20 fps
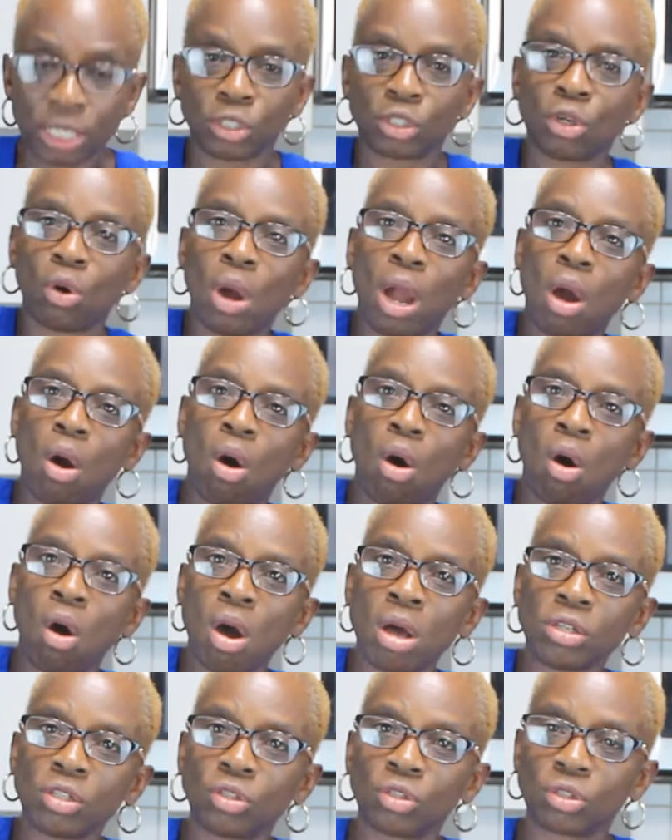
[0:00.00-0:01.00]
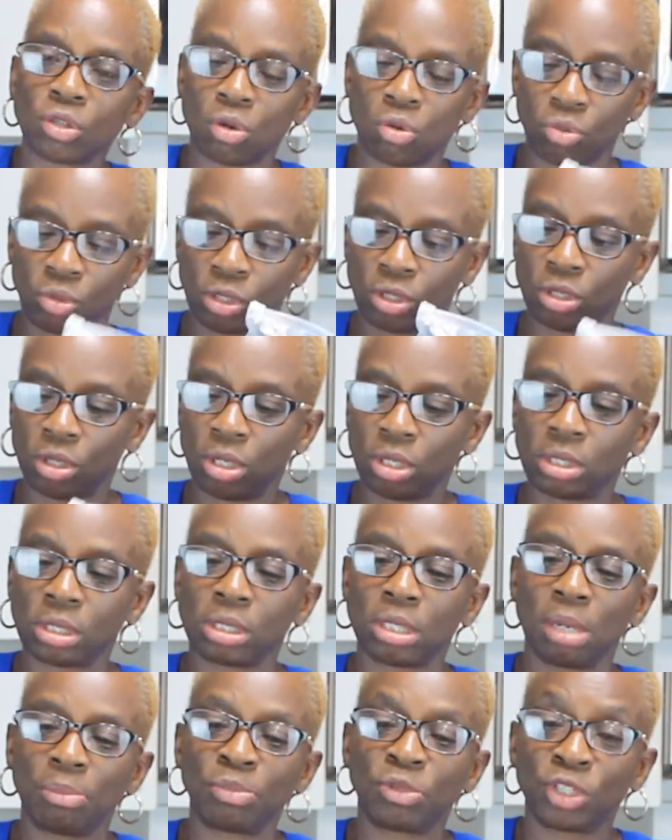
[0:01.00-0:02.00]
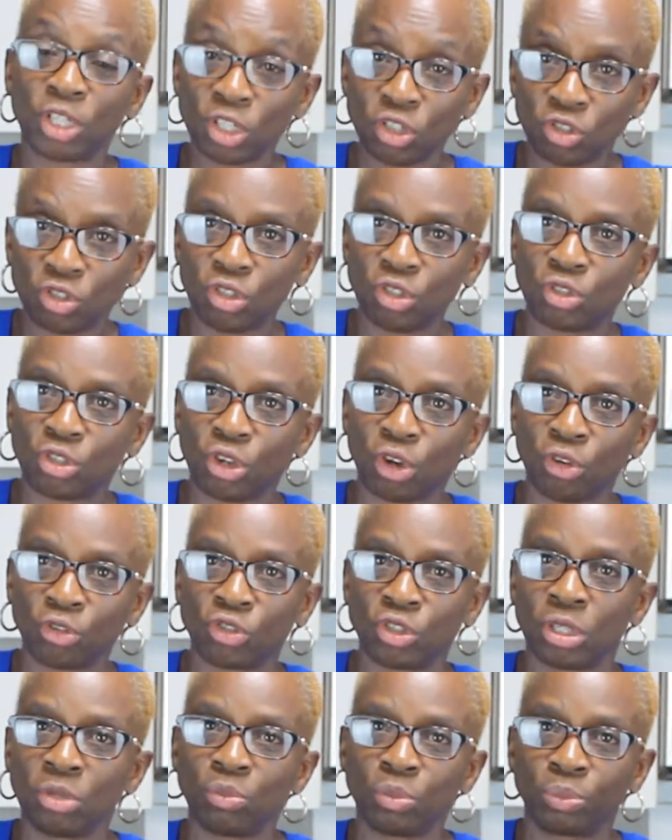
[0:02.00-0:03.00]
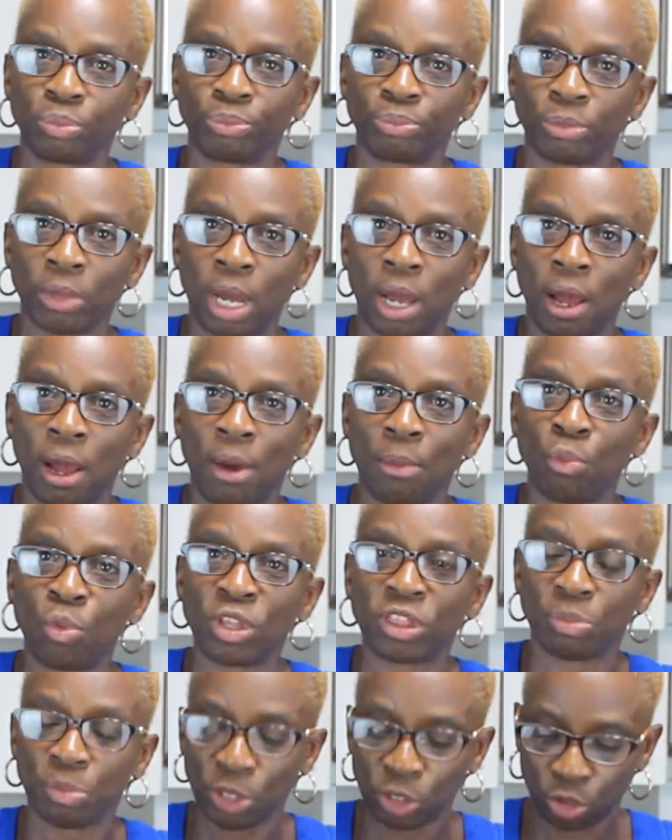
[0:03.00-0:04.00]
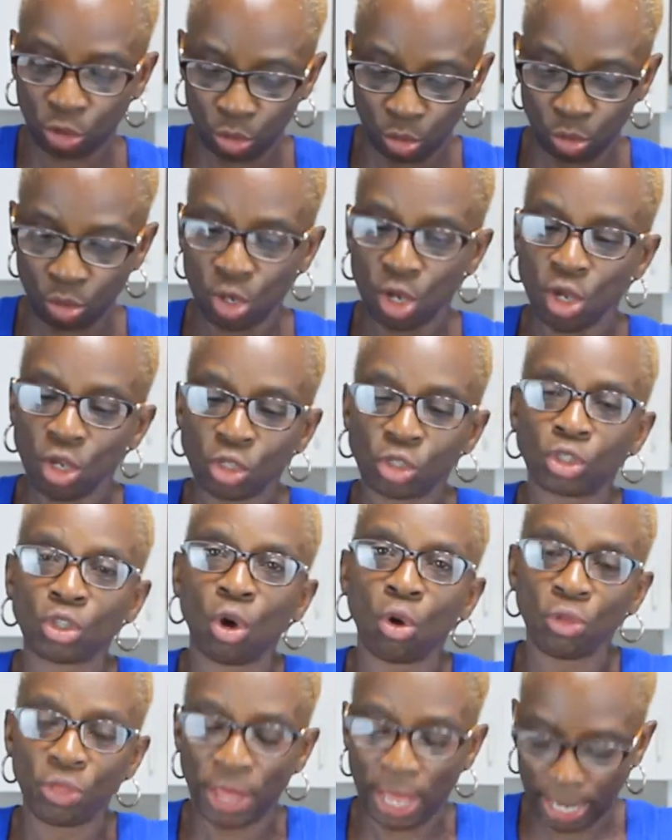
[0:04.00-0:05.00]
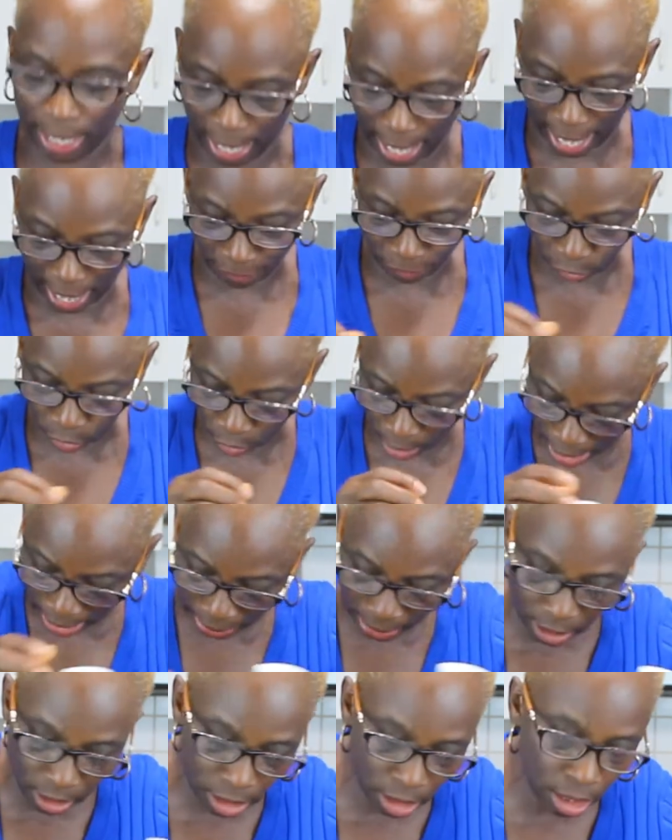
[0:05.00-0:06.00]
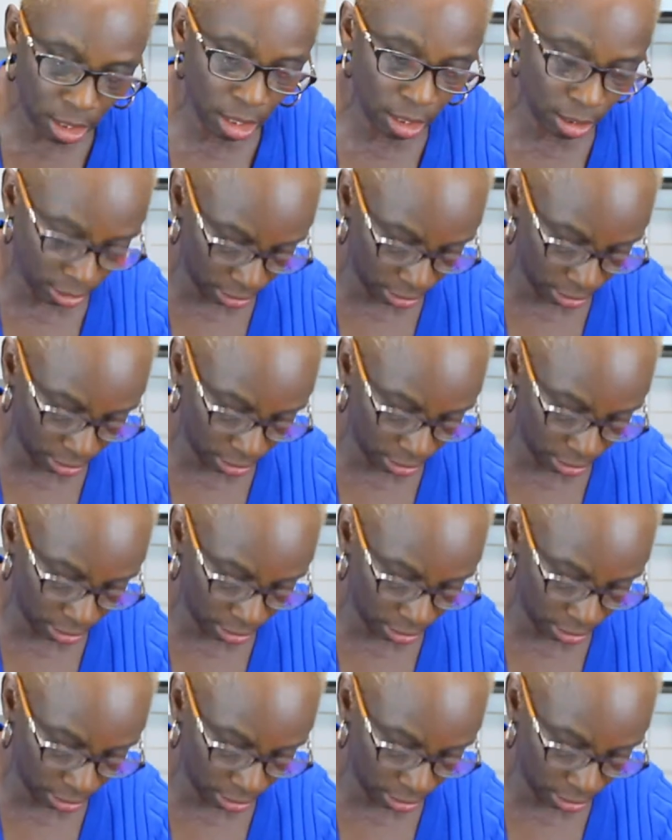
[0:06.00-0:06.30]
So I also took some dish detergent with me too, so that after I cook,